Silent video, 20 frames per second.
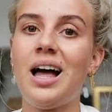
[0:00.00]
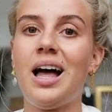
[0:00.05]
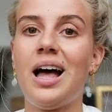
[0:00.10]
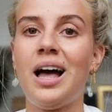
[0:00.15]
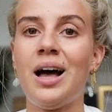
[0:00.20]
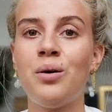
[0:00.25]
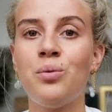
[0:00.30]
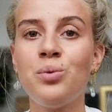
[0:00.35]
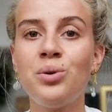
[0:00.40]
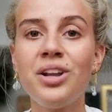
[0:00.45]

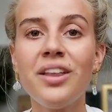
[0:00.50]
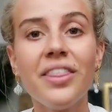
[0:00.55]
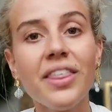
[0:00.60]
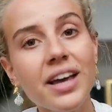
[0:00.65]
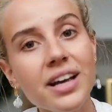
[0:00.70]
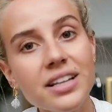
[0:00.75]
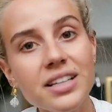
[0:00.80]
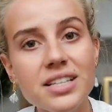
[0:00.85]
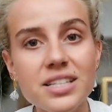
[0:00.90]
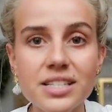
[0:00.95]
I want to
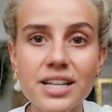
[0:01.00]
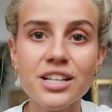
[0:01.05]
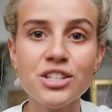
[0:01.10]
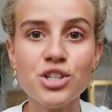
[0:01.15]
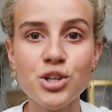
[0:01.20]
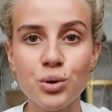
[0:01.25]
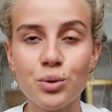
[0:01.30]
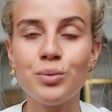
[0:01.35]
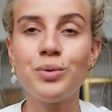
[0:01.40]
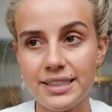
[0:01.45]
make this
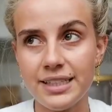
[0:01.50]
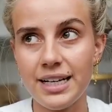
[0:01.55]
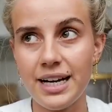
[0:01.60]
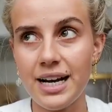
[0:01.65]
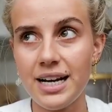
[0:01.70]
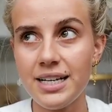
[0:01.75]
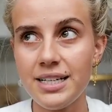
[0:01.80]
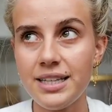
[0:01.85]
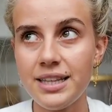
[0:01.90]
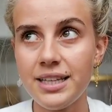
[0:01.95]
tattoo.
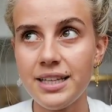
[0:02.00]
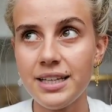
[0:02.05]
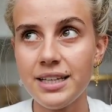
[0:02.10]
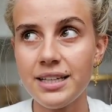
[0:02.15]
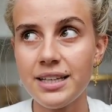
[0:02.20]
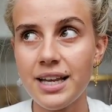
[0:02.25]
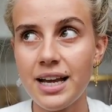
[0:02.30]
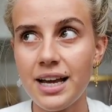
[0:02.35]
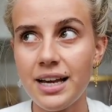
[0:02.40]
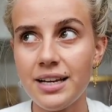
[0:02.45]
I think
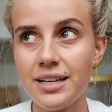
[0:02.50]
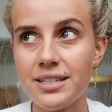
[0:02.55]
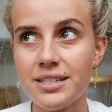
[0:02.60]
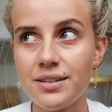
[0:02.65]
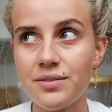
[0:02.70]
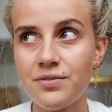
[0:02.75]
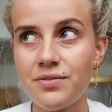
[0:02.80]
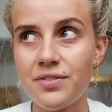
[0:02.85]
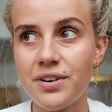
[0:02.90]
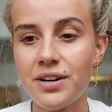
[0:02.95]
that is a
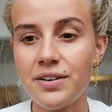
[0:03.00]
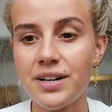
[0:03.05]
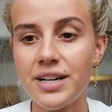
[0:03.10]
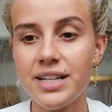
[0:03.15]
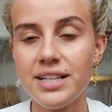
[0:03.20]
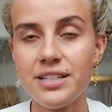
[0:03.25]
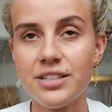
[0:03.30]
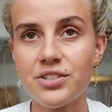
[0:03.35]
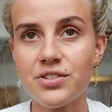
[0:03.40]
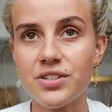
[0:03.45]
very
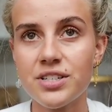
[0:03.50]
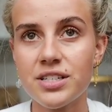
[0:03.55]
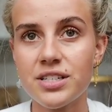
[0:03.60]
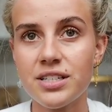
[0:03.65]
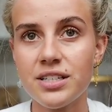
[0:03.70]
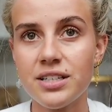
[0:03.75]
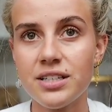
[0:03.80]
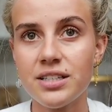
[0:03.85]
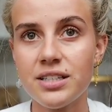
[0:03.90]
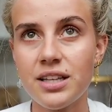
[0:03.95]

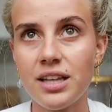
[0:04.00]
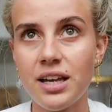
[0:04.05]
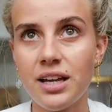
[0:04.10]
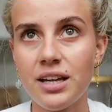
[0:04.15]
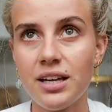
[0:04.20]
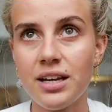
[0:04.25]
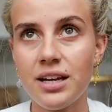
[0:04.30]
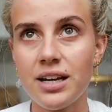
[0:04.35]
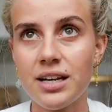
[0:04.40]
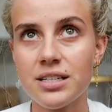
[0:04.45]
interesting
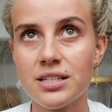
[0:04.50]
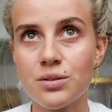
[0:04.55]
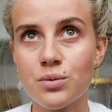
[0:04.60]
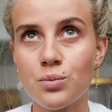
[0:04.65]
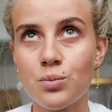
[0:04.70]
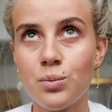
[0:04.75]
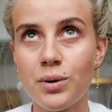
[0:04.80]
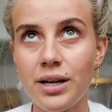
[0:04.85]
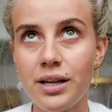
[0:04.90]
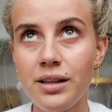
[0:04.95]
thing as
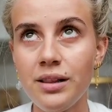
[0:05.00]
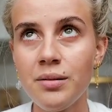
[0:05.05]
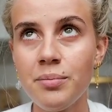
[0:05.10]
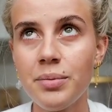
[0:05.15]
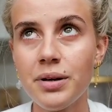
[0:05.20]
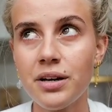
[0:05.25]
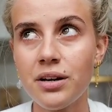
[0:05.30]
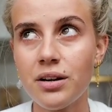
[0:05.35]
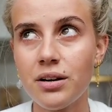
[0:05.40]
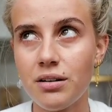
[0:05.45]
well,
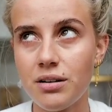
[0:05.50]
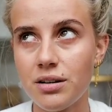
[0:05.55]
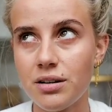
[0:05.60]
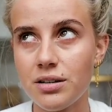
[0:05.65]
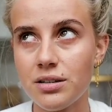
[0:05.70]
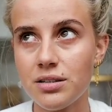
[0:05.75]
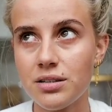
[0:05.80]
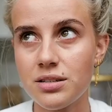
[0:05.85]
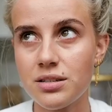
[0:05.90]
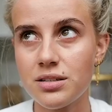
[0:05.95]

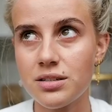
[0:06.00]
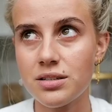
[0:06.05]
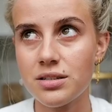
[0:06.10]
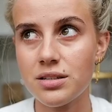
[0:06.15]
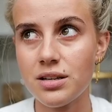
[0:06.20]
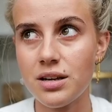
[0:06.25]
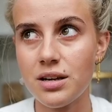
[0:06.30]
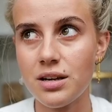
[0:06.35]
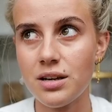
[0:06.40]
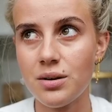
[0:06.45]
because
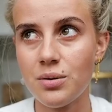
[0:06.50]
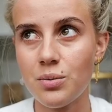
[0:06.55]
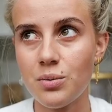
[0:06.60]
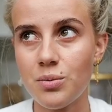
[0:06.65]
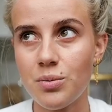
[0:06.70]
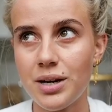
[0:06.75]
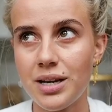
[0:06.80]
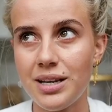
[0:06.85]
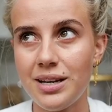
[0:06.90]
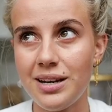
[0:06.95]

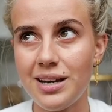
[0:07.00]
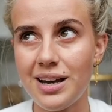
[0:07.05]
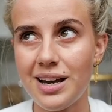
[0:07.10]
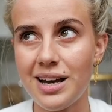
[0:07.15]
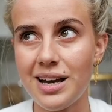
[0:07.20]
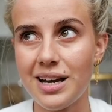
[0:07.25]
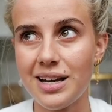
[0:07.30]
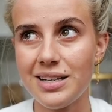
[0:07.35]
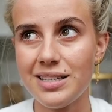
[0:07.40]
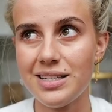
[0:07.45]
when
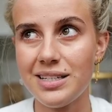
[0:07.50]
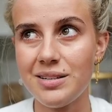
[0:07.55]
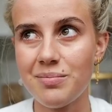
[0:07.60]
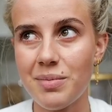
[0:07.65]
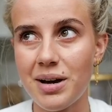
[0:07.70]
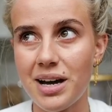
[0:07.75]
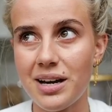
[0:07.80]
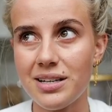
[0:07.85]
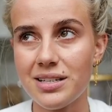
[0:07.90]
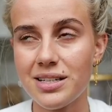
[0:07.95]
I did
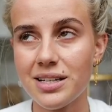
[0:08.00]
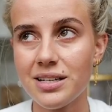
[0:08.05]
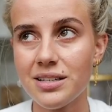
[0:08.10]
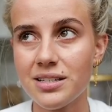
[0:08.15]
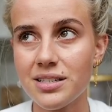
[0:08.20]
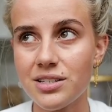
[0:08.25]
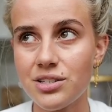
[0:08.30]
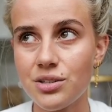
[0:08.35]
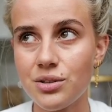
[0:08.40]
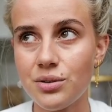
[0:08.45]
my second
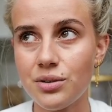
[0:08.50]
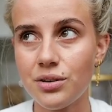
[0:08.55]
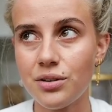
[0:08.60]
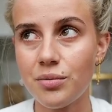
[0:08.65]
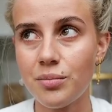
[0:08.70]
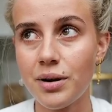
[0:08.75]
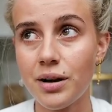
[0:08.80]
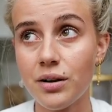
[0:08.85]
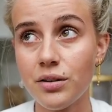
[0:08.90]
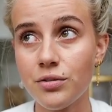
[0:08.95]
tattoo under
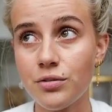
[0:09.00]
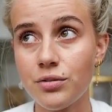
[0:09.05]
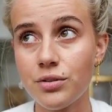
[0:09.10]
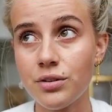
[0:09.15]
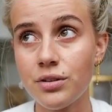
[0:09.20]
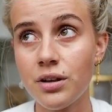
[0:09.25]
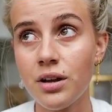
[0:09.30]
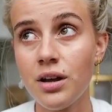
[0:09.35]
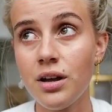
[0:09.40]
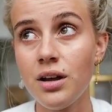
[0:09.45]
my other
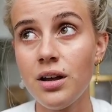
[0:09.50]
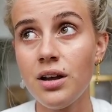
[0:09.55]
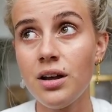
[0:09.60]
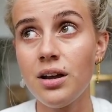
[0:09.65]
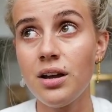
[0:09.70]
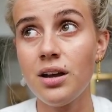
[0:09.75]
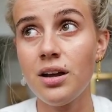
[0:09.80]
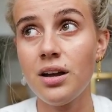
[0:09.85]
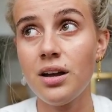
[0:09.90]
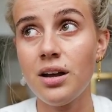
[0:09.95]
foot,
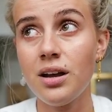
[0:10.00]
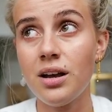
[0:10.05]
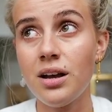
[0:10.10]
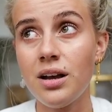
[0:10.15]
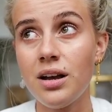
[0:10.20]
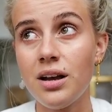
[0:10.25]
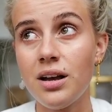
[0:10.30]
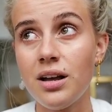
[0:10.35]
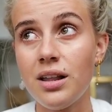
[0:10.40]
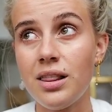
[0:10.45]

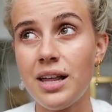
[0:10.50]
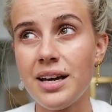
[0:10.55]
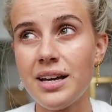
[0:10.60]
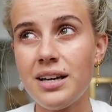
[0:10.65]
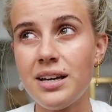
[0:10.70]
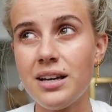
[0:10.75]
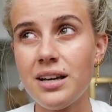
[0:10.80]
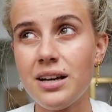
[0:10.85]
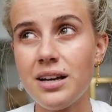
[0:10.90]
like,